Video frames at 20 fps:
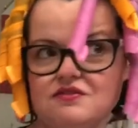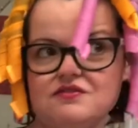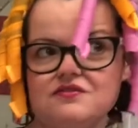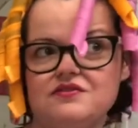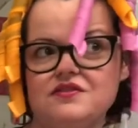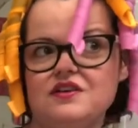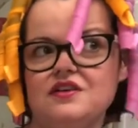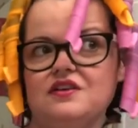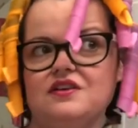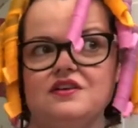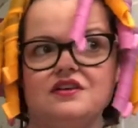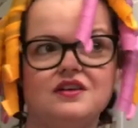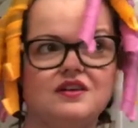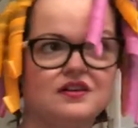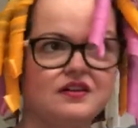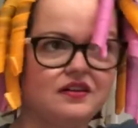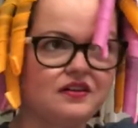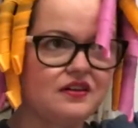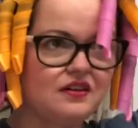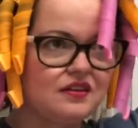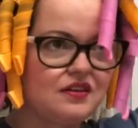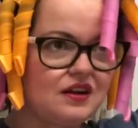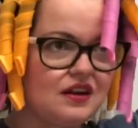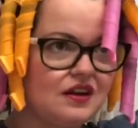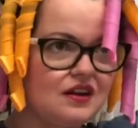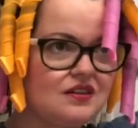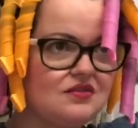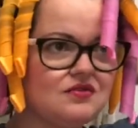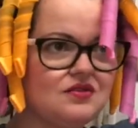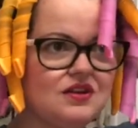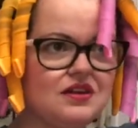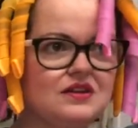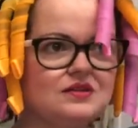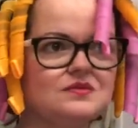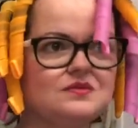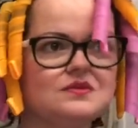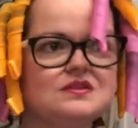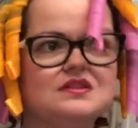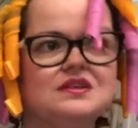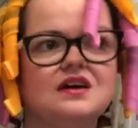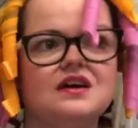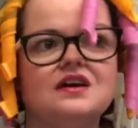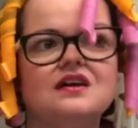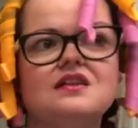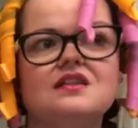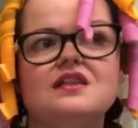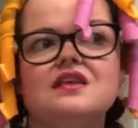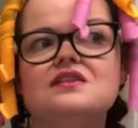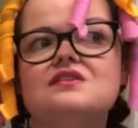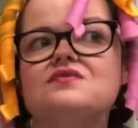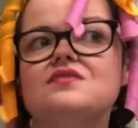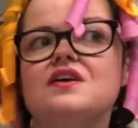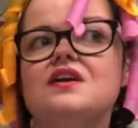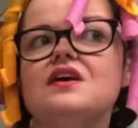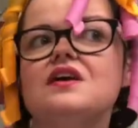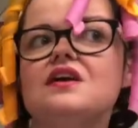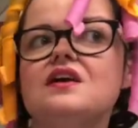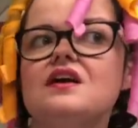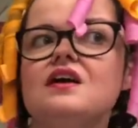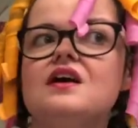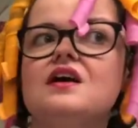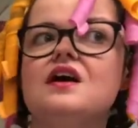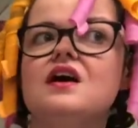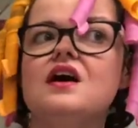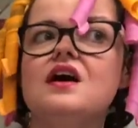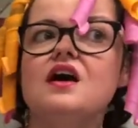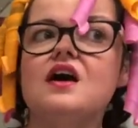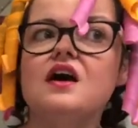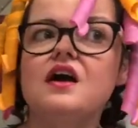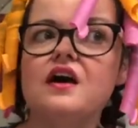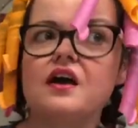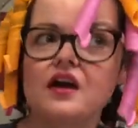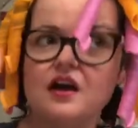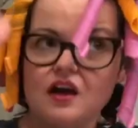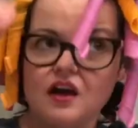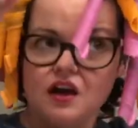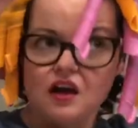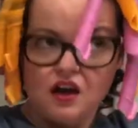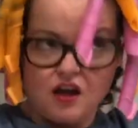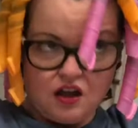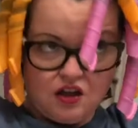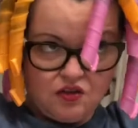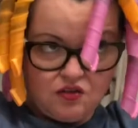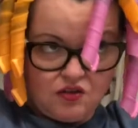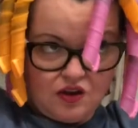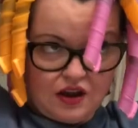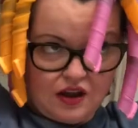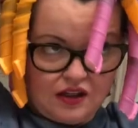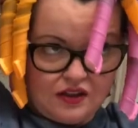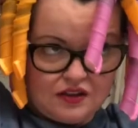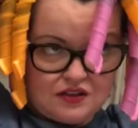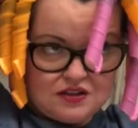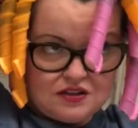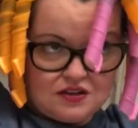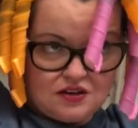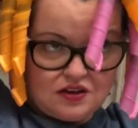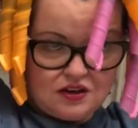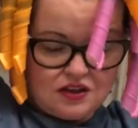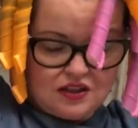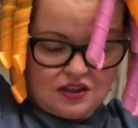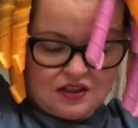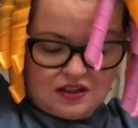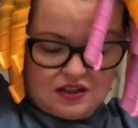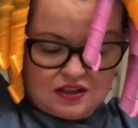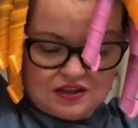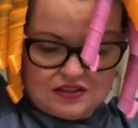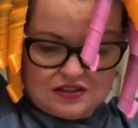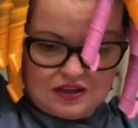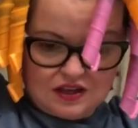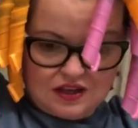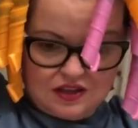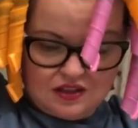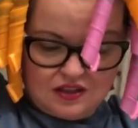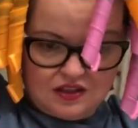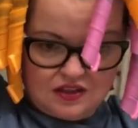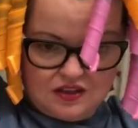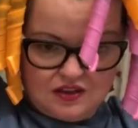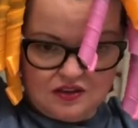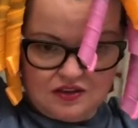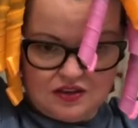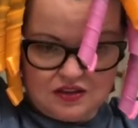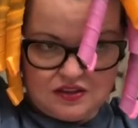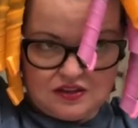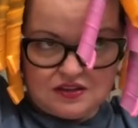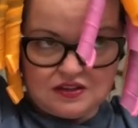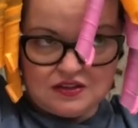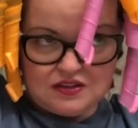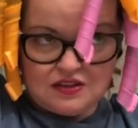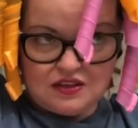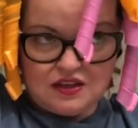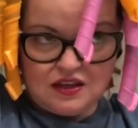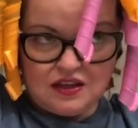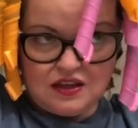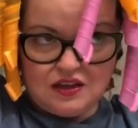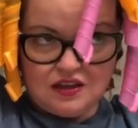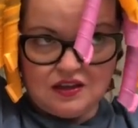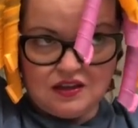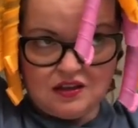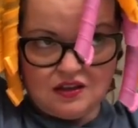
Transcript: feel earlier, that I didn't even realize was there. That's funny. All right, let's start getting these out that you can see.